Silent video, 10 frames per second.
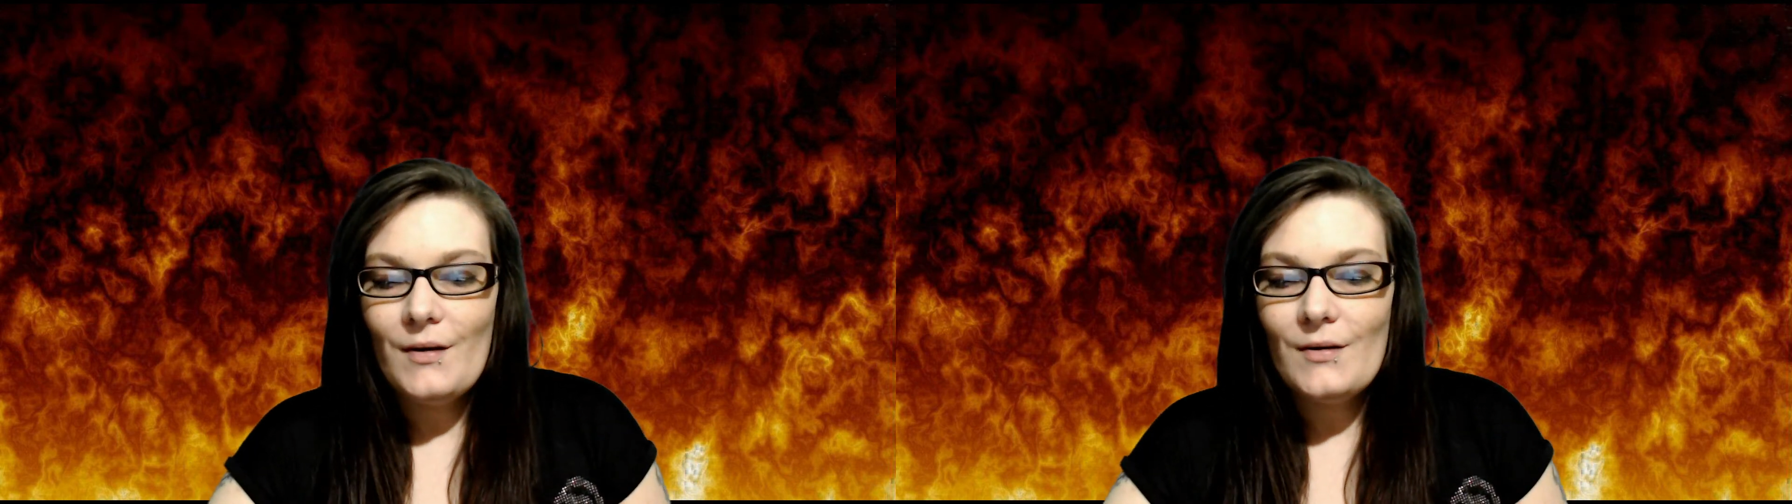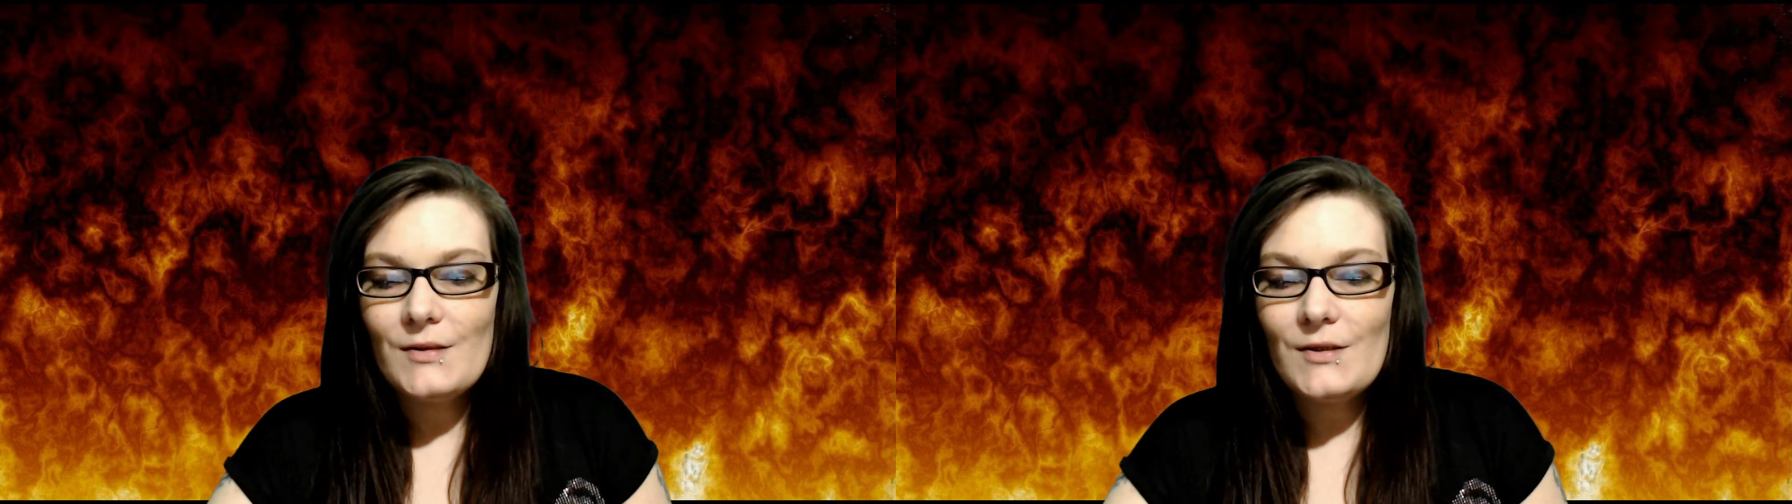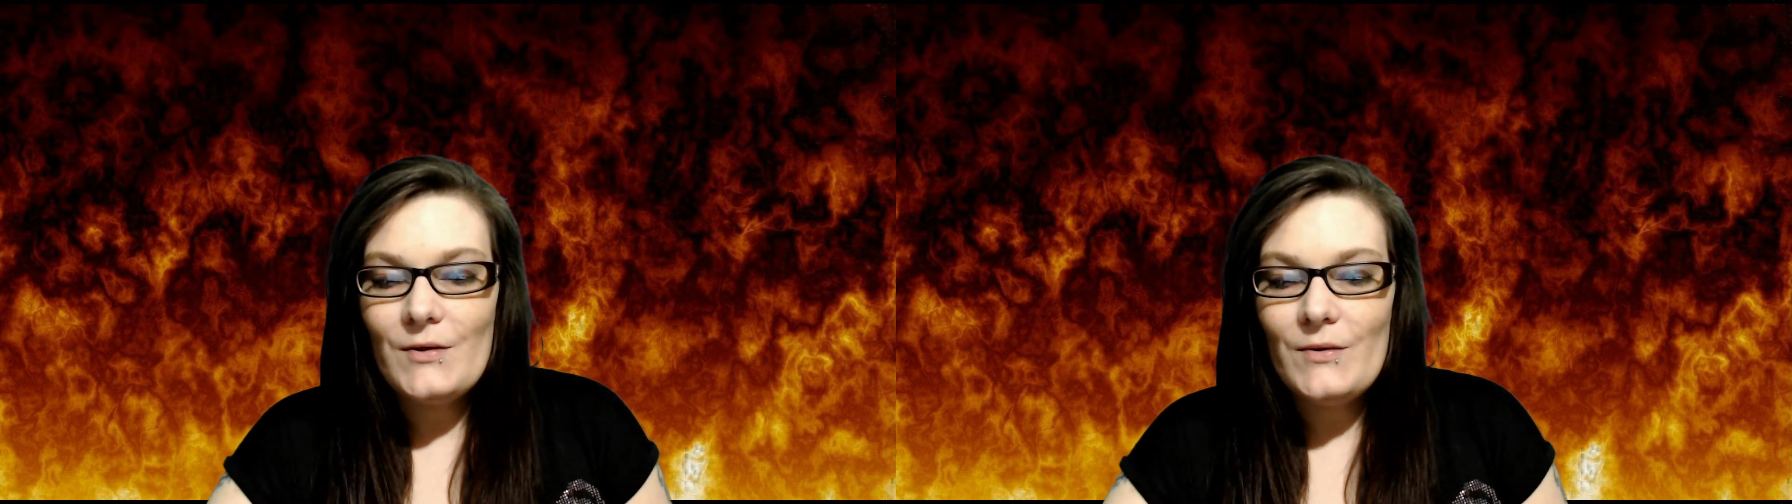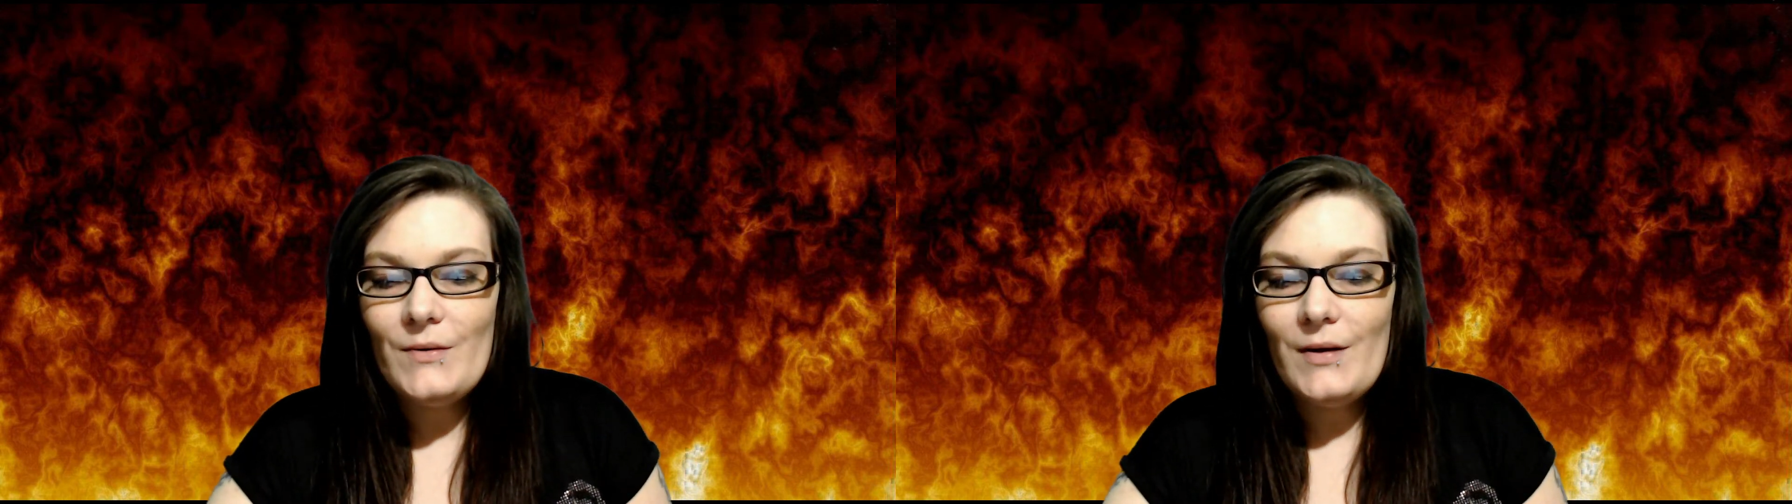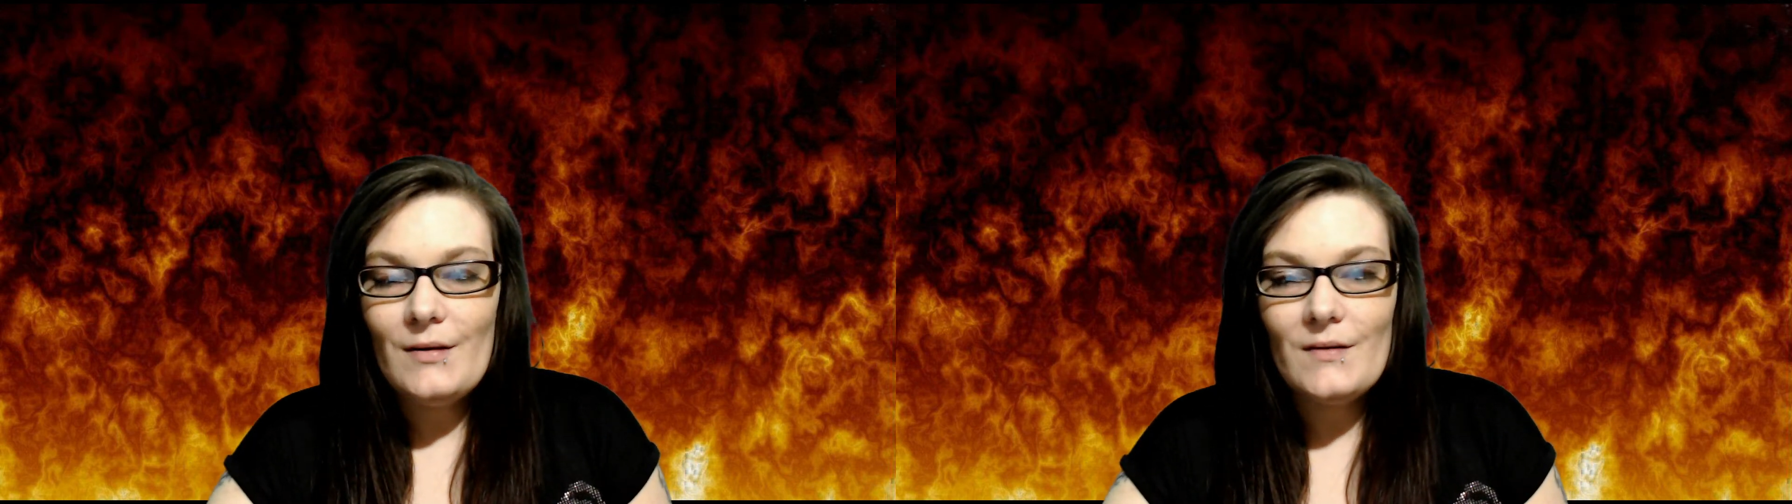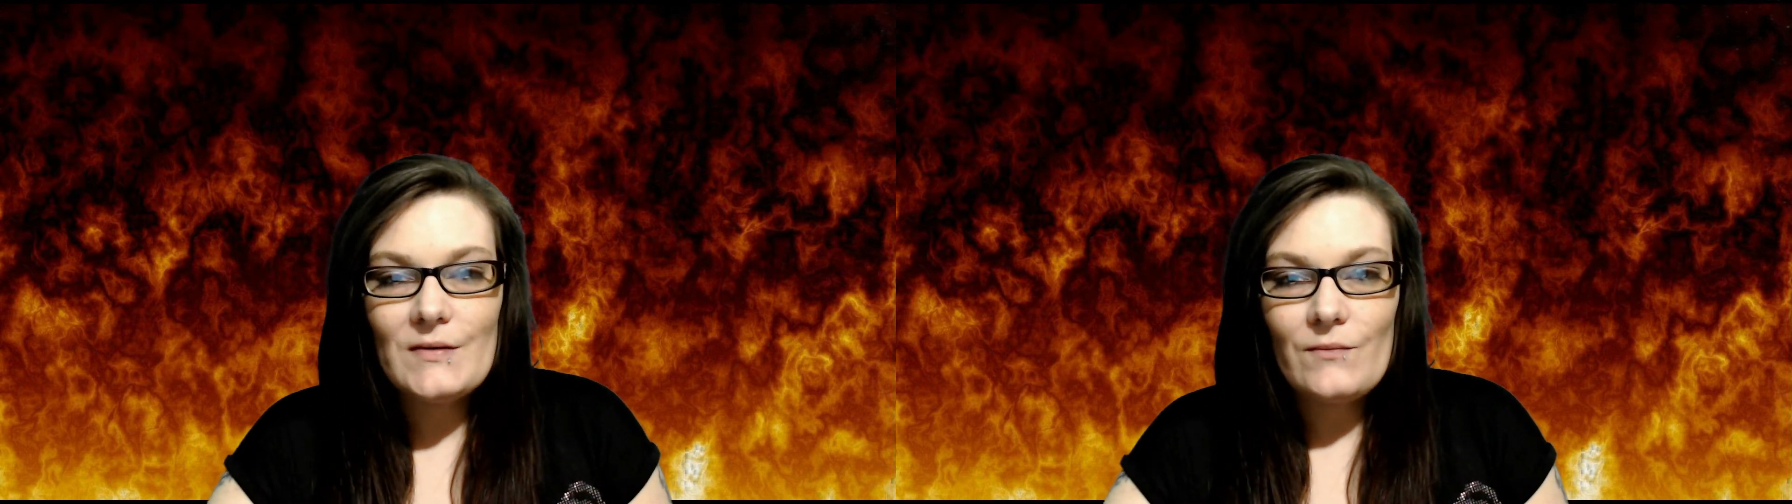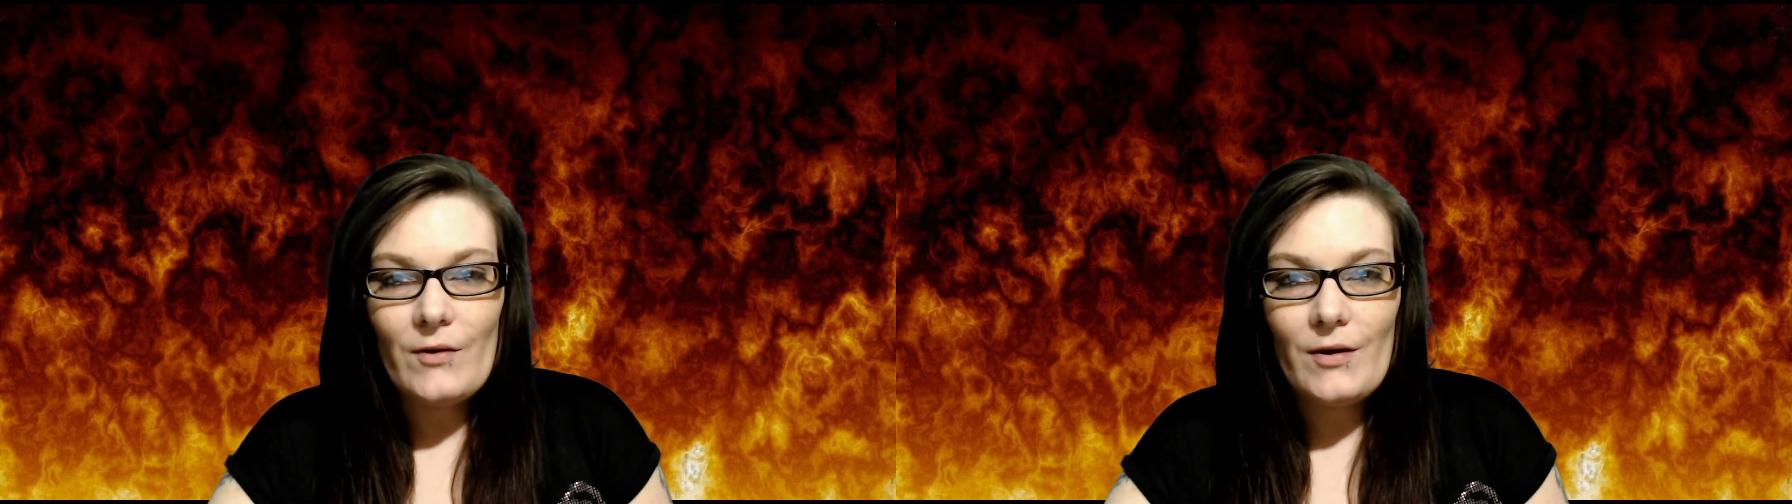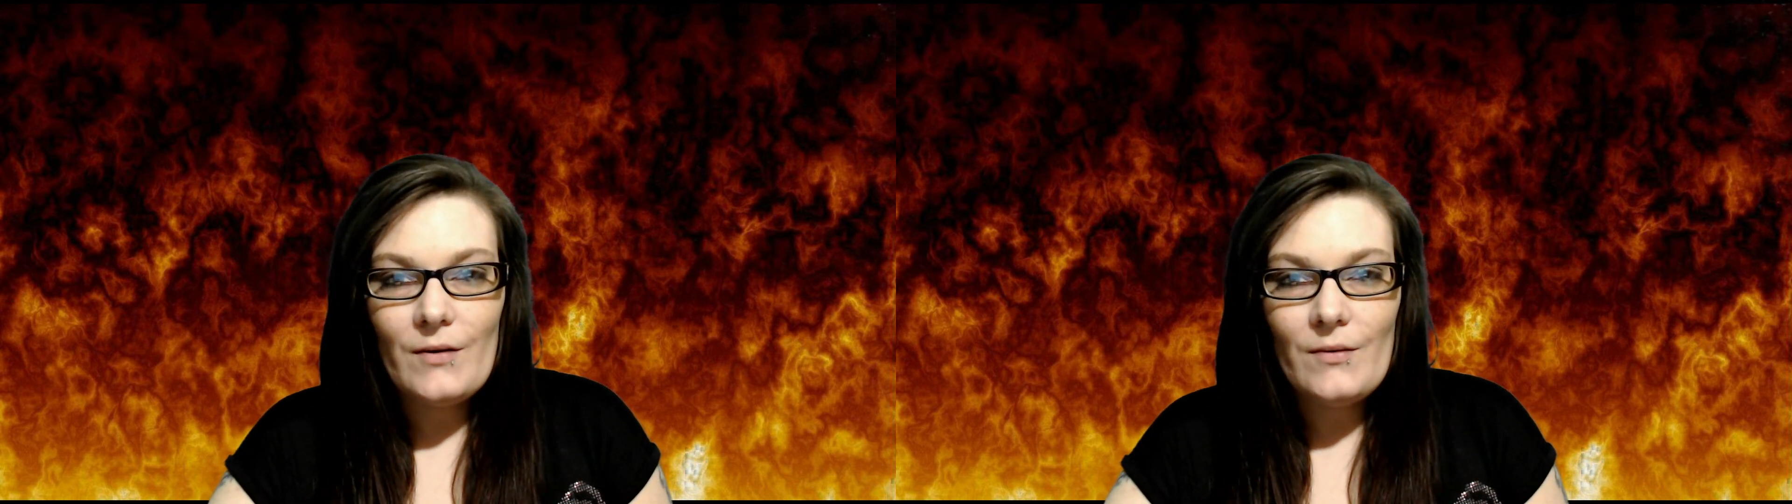So in this
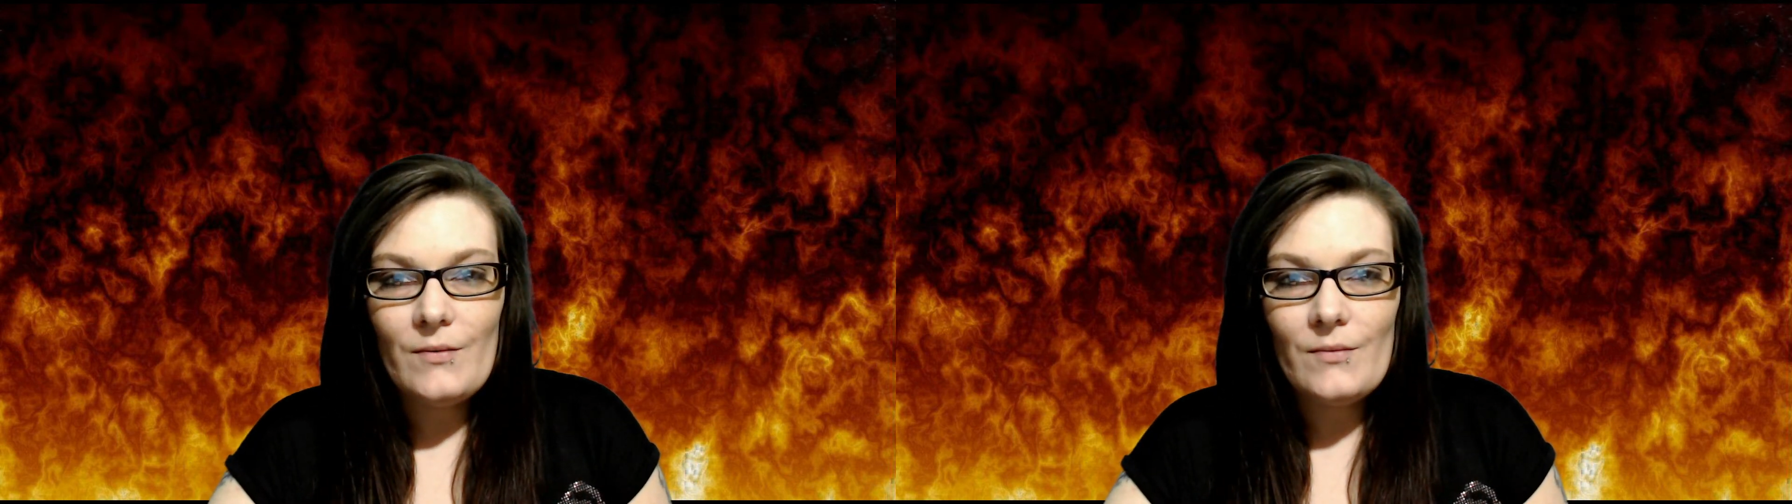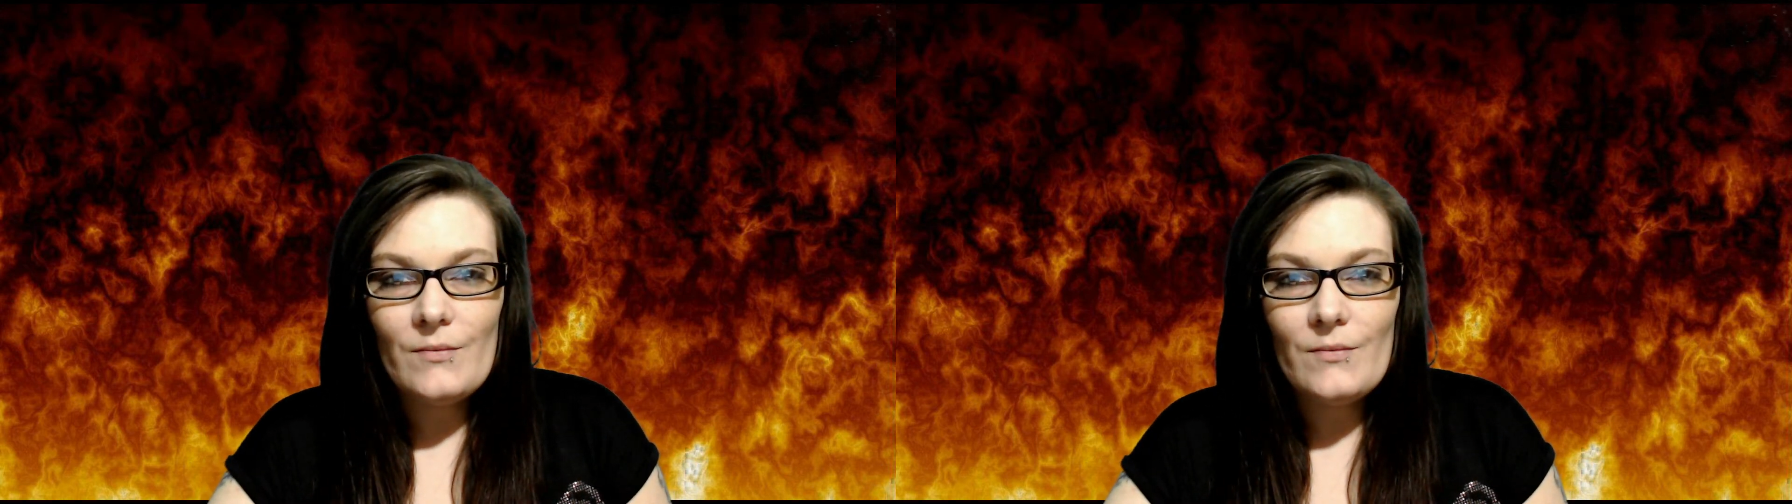video,